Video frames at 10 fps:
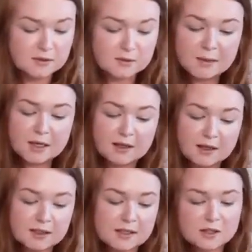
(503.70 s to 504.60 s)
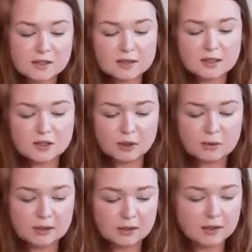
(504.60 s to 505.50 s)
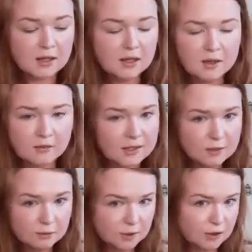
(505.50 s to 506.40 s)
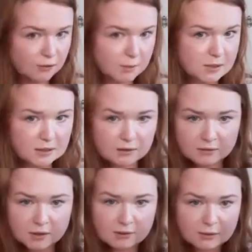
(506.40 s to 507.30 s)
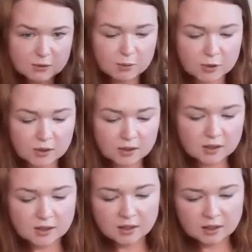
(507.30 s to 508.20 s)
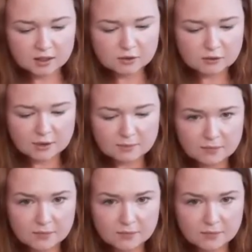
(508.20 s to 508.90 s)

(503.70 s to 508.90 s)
buy things as you go along. Right, so once you've wrapped it around your book, trim